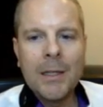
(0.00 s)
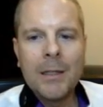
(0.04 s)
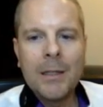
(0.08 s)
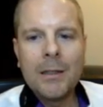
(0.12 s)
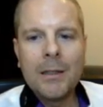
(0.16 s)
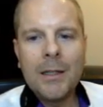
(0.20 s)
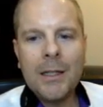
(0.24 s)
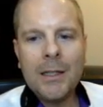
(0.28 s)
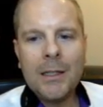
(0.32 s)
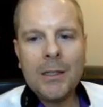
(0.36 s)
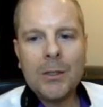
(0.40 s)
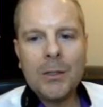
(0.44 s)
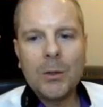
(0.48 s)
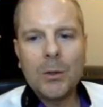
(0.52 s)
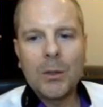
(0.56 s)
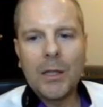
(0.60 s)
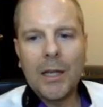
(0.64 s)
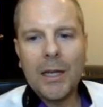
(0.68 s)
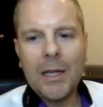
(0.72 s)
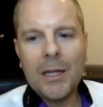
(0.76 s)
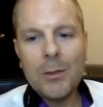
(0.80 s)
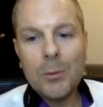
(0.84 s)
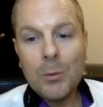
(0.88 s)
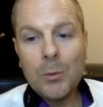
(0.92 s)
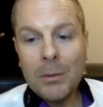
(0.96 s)
Now,
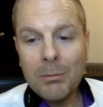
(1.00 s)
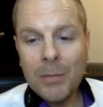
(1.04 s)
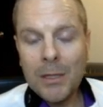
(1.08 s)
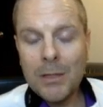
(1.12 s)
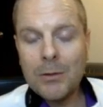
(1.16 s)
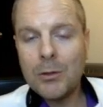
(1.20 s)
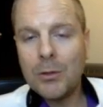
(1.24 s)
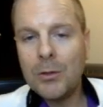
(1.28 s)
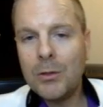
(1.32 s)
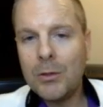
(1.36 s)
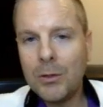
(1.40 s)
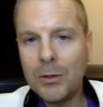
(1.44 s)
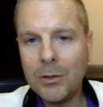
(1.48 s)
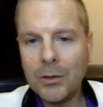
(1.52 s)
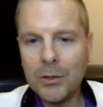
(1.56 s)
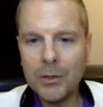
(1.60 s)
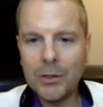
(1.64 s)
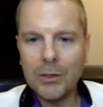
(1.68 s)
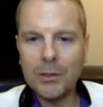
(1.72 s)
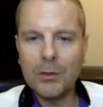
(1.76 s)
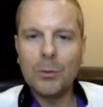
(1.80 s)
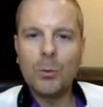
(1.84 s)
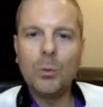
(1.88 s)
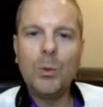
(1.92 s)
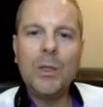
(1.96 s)
as we mentioned
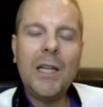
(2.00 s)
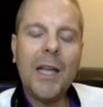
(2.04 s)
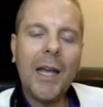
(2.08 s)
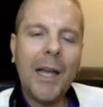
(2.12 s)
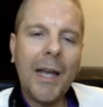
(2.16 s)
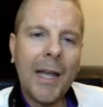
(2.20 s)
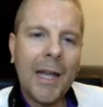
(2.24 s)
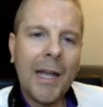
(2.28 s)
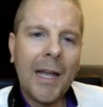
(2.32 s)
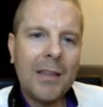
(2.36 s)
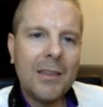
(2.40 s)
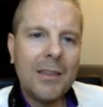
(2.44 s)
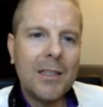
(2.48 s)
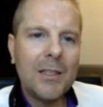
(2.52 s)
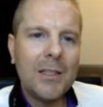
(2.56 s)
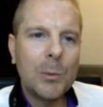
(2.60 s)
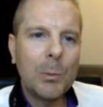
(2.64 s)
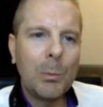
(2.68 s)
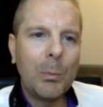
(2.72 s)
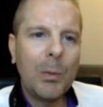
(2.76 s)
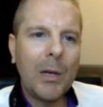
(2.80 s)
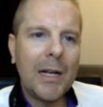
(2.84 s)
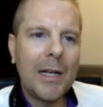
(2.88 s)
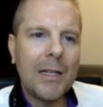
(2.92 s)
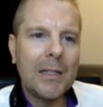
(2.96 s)
earlier, we had this
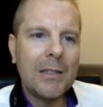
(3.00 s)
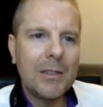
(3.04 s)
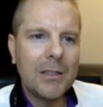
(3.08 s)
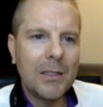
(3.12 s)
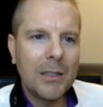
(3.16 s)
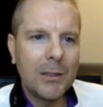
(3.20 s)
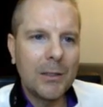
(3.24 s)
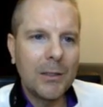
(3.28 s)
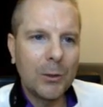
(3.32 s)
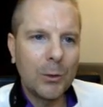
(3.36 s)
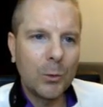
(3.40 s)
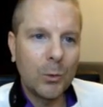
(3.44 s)
buy signal,